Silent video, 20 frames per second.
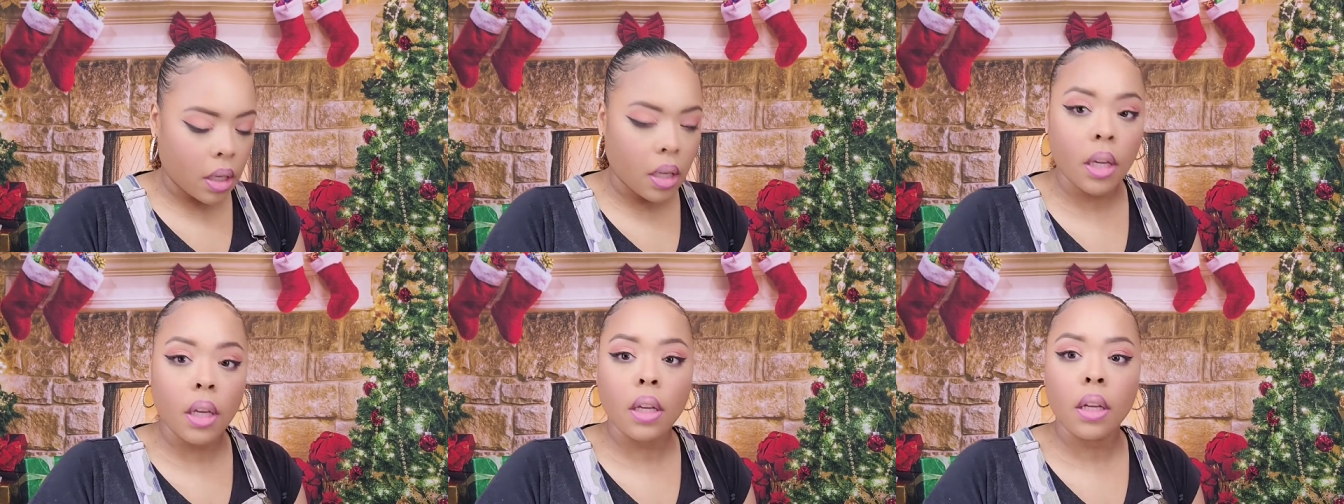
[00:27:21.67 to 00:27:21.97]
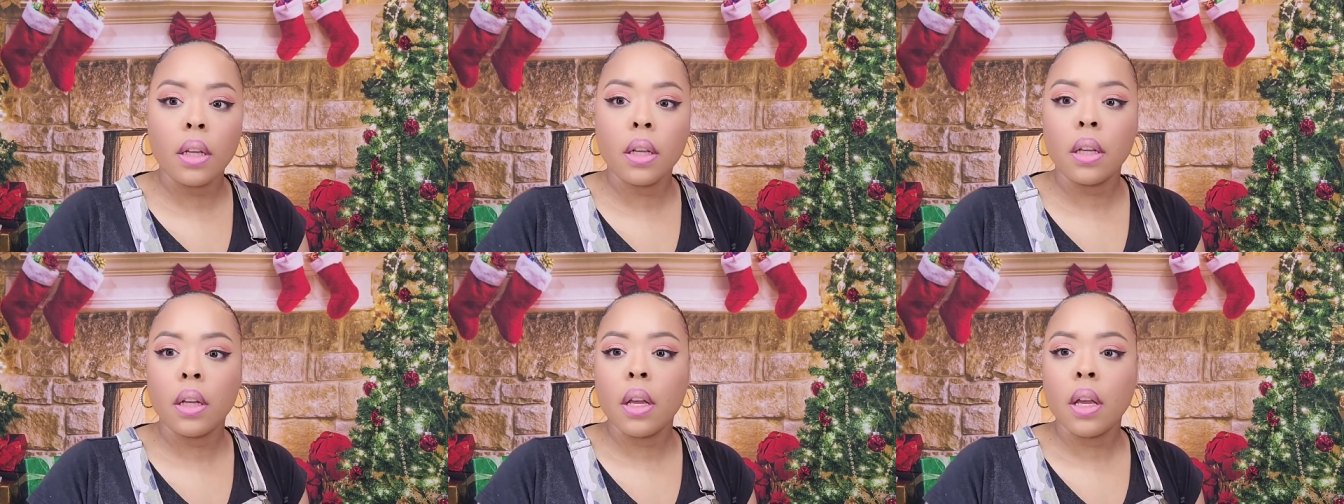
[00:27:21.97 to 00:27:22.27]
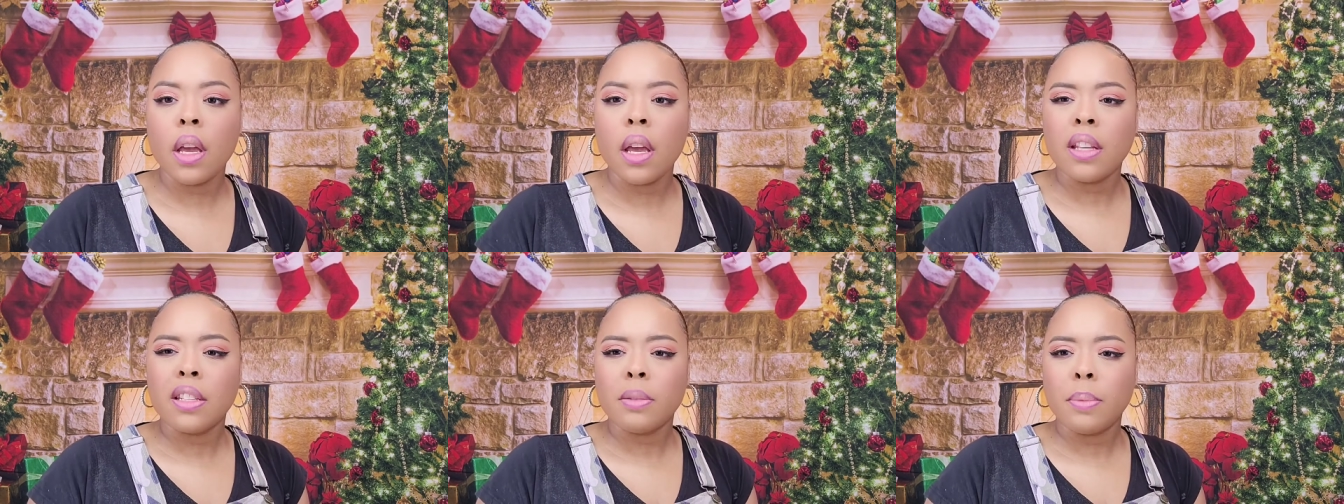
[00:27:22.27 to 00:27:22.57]
Okay.
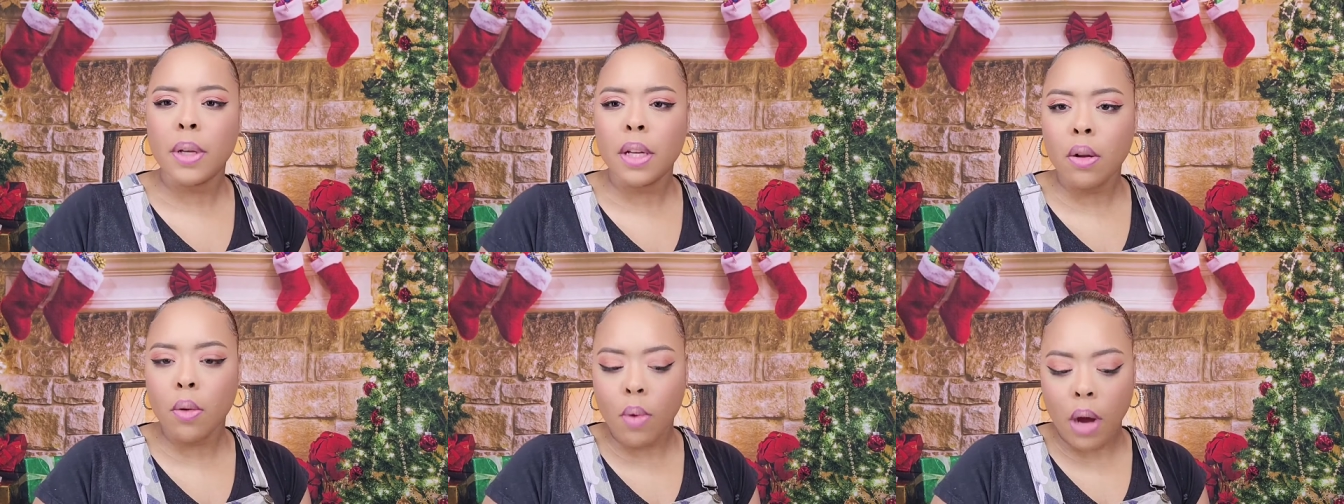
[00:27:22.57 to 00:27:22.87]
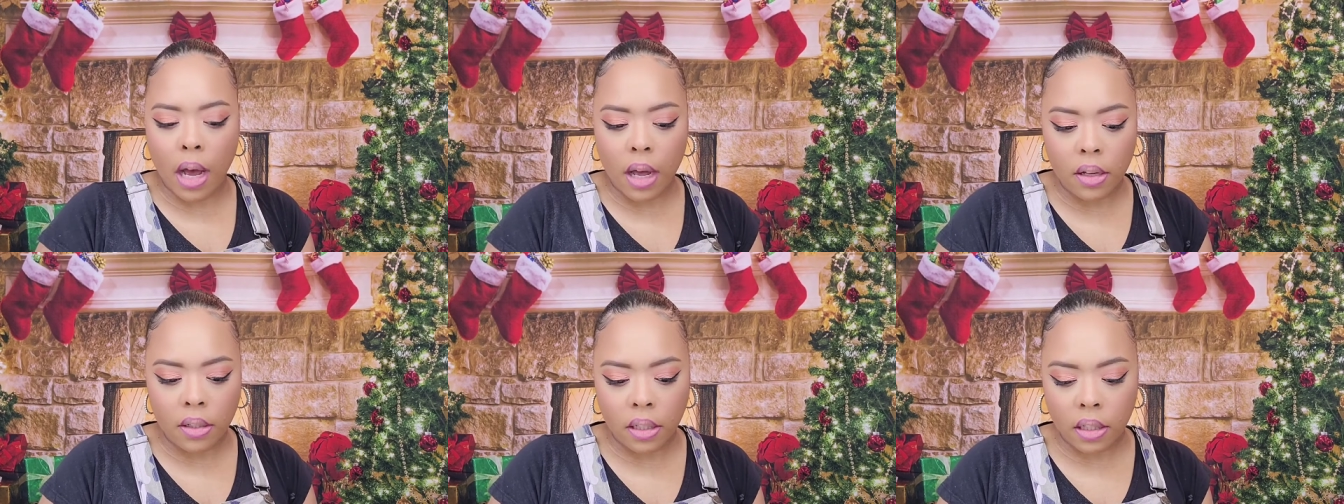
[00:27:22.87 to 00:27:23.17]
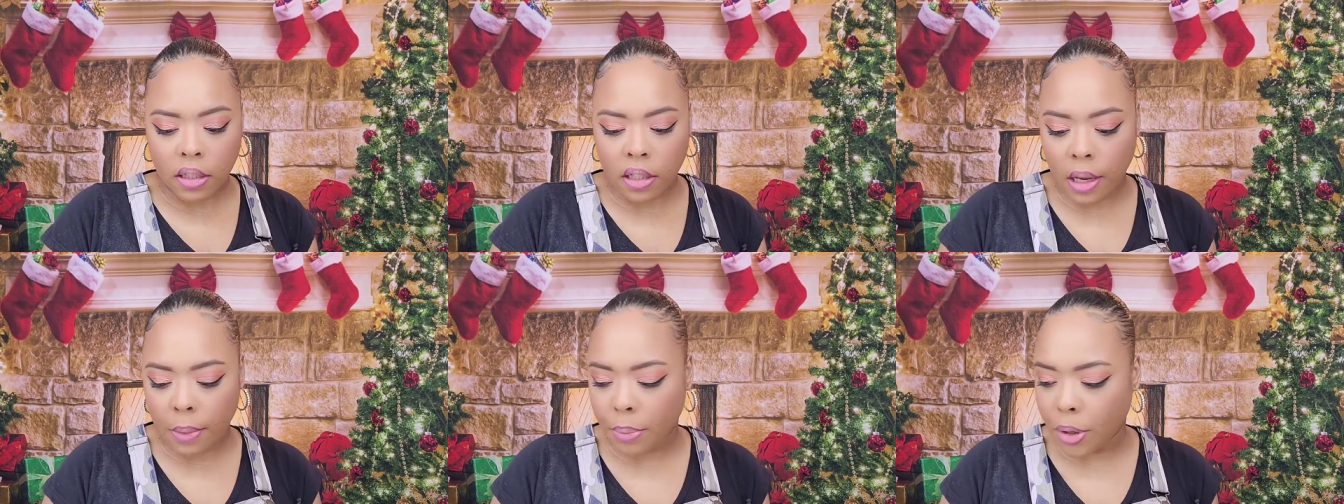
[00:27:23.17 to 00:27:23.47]
It's been a while
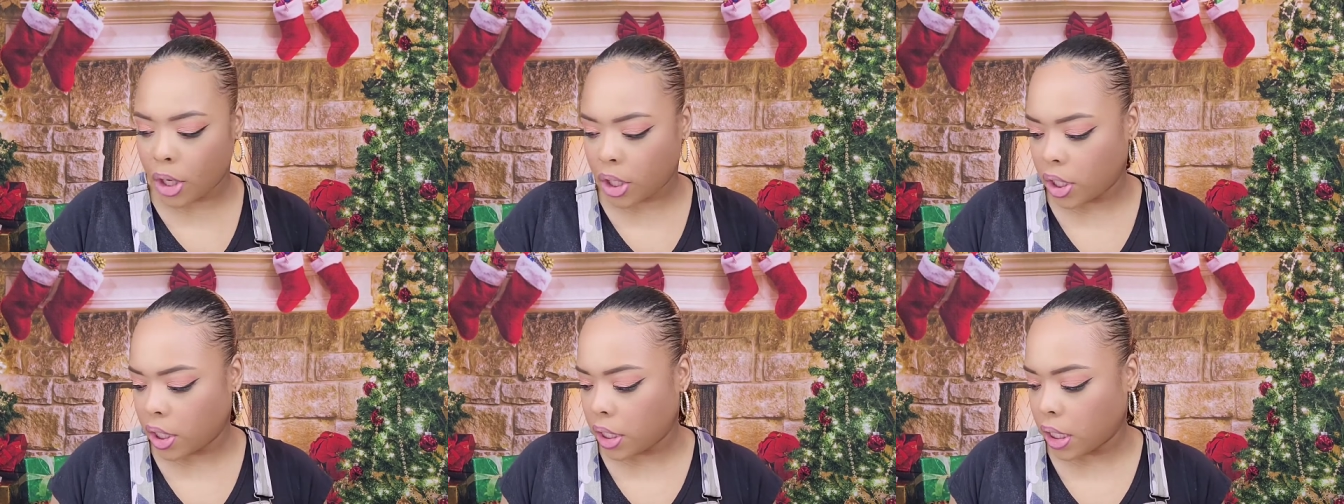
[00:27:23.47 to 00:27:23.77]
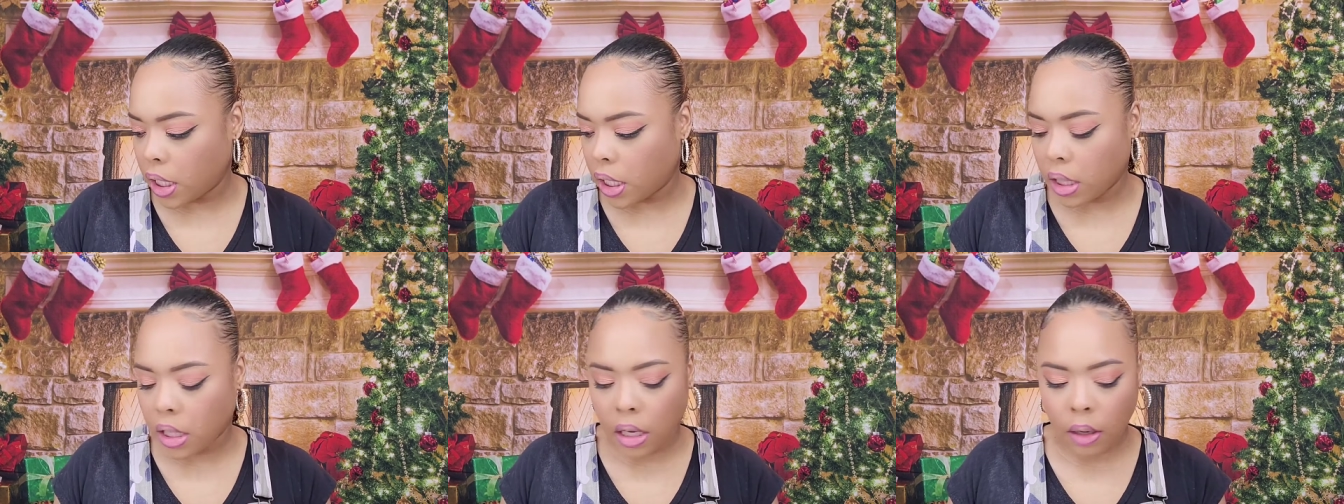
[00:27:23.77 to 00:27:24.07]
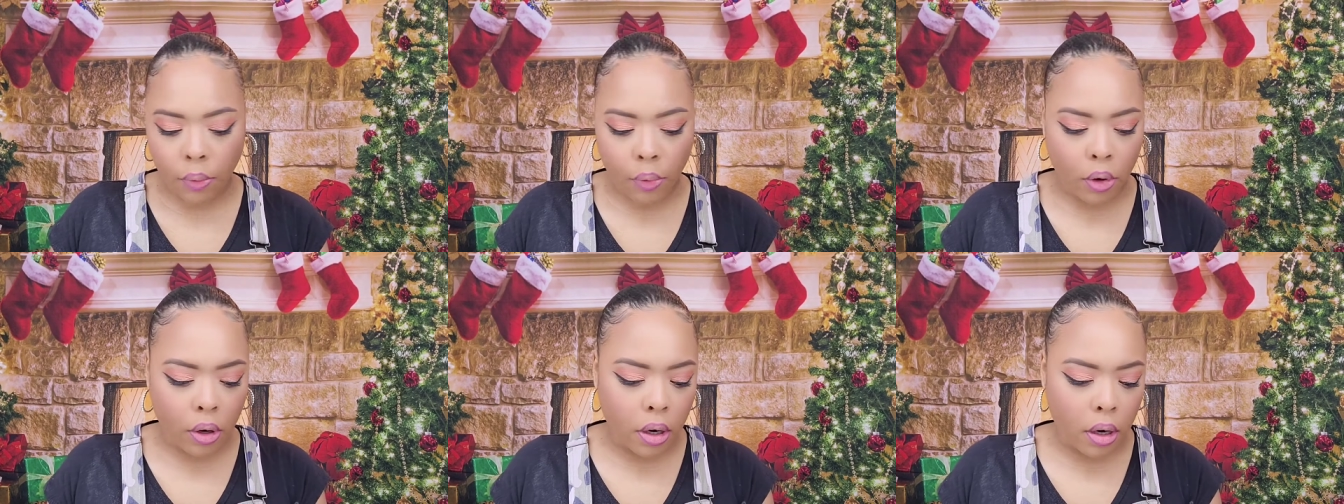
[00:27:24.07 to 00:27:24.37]
since I purchased
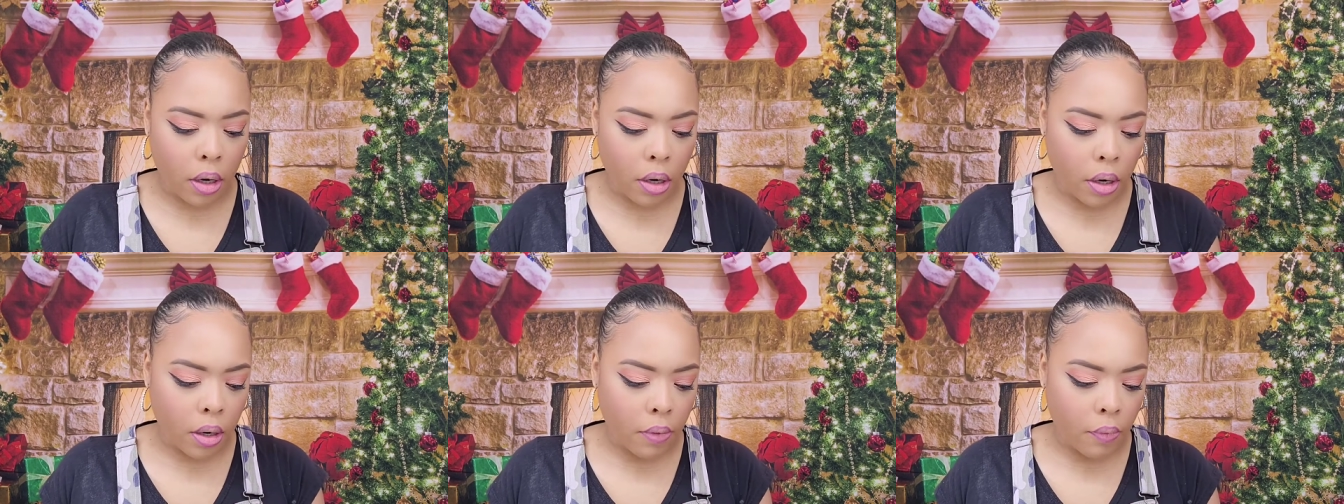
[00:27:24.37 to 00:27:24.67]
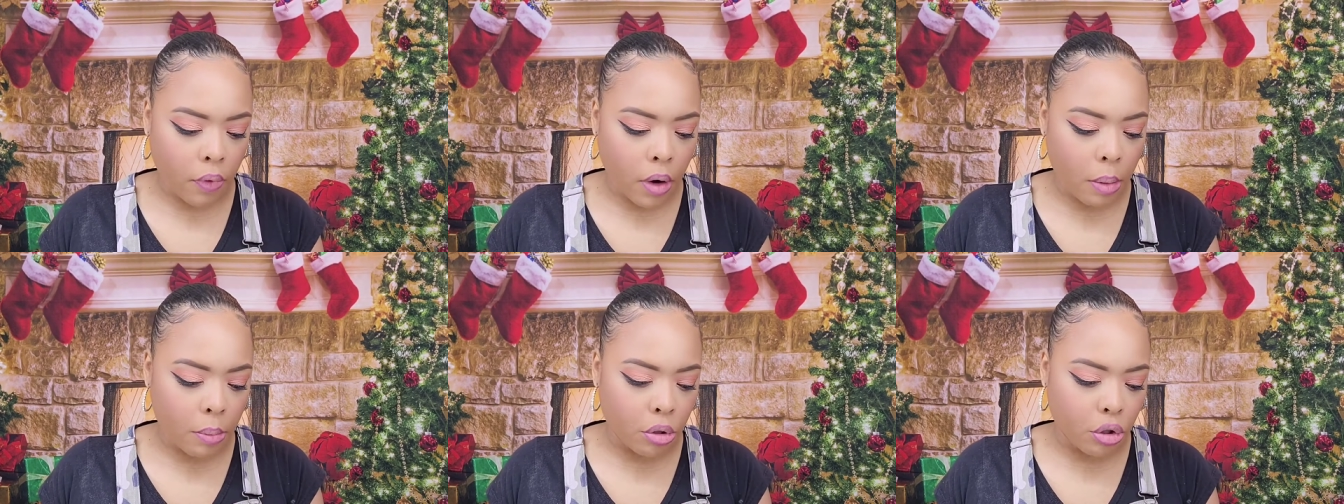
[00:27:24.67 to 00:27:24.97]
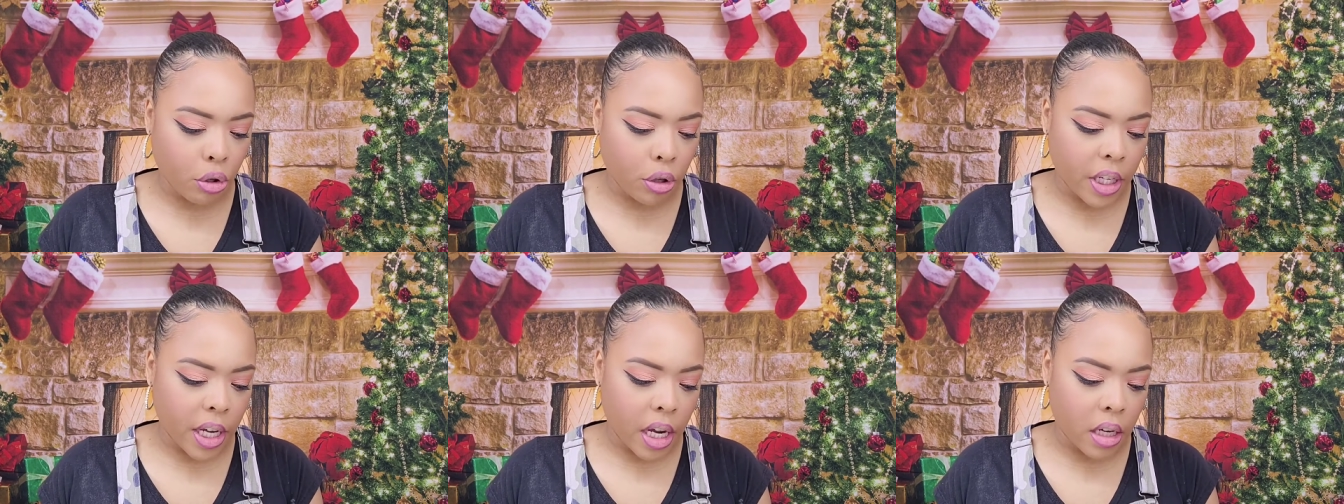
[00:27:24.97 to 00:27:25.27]
anything for from
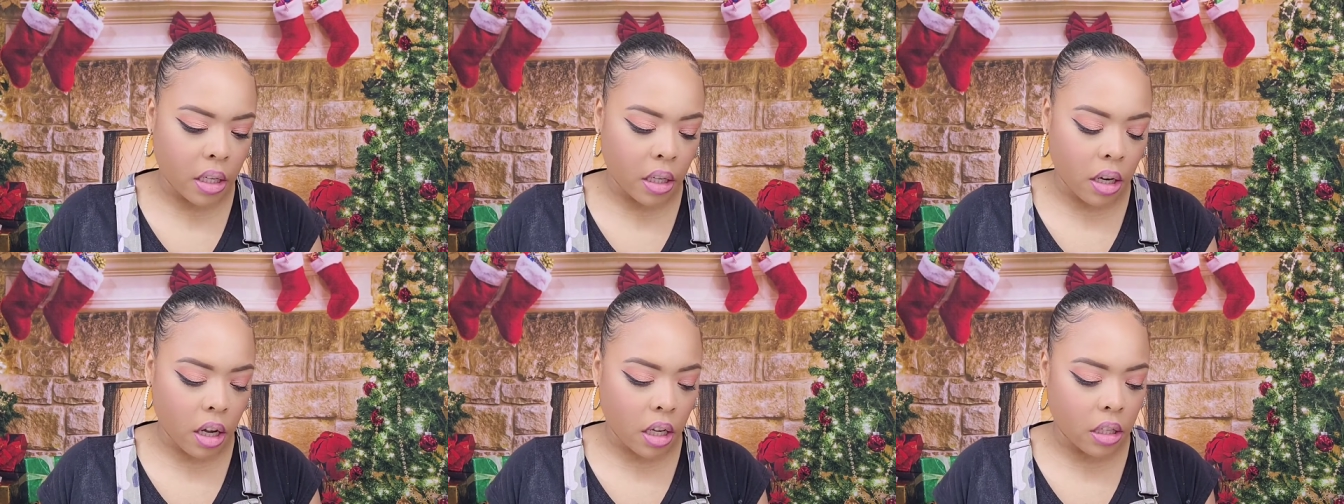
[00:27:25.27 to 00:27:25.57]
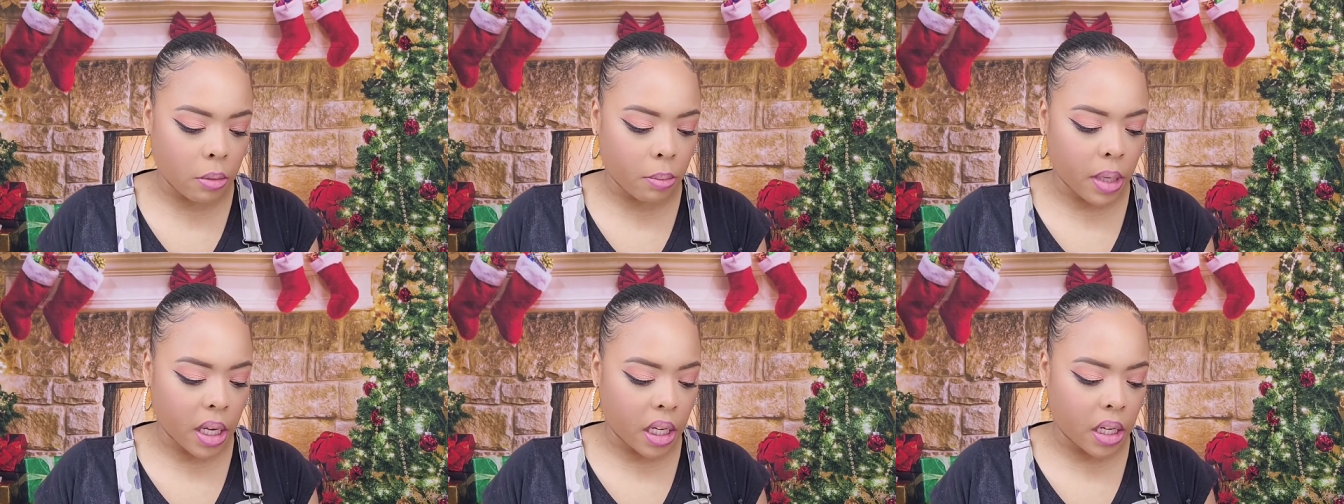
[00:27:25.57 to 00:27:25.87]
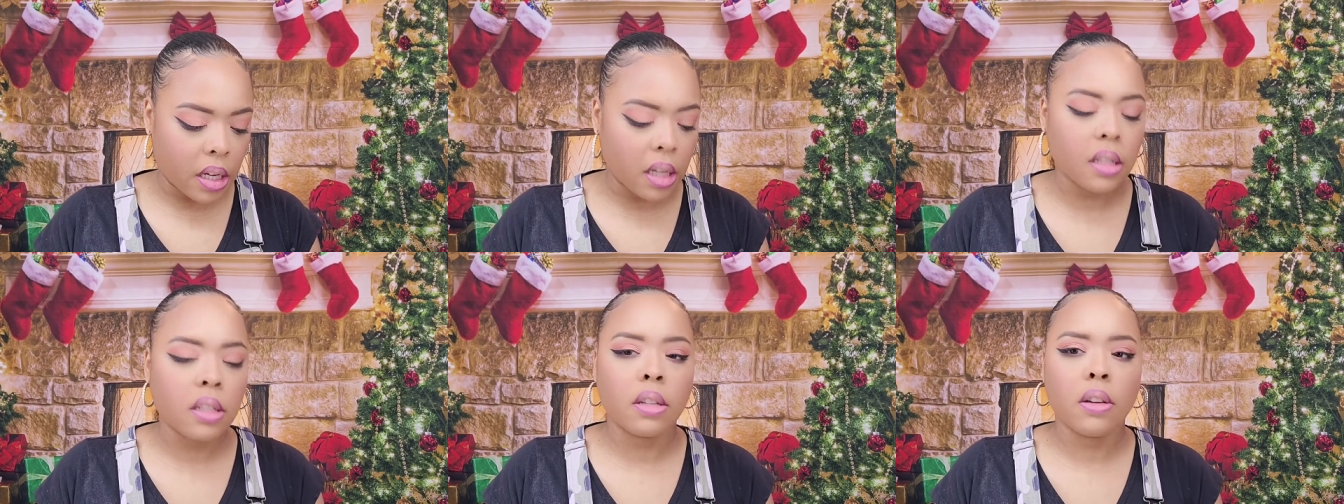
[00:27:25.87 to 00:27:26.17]
Jordana
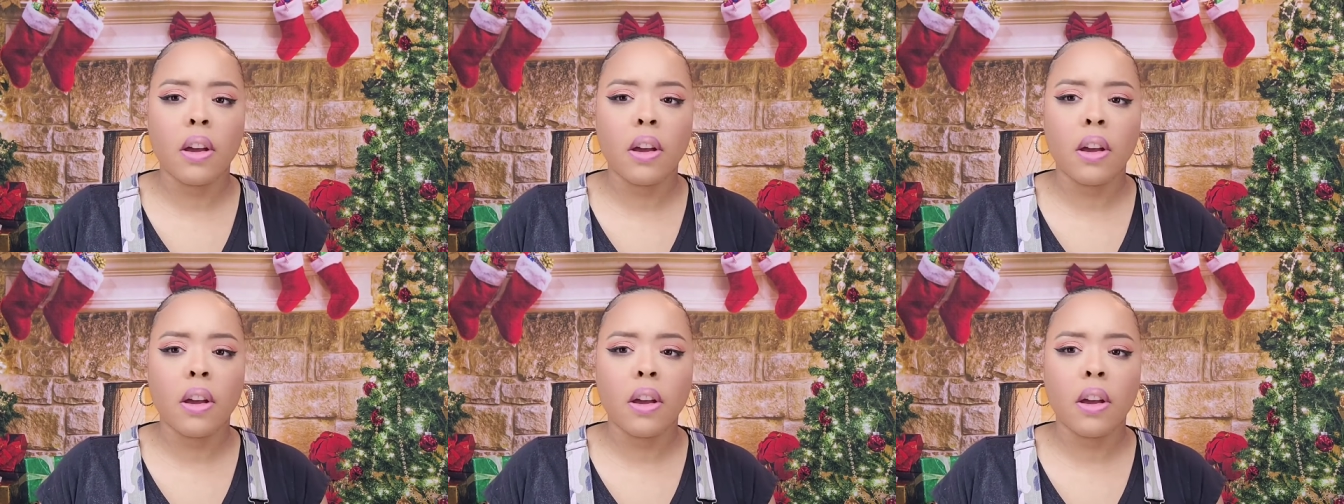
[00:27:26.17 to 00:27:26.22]
Cosmetics,